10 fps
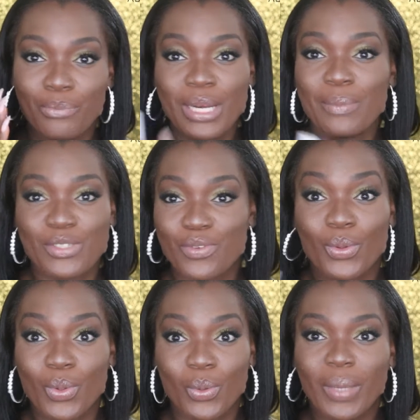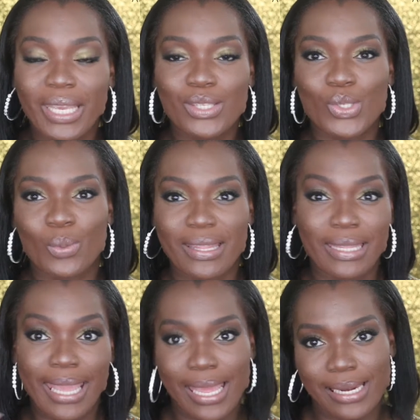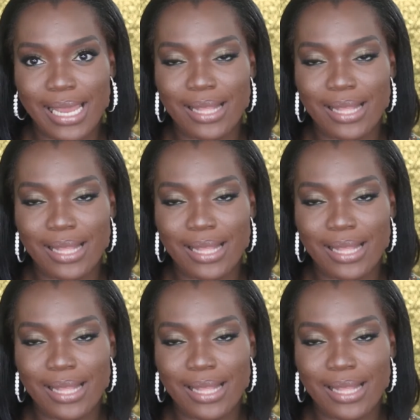pretty much for the whole week. So by the end,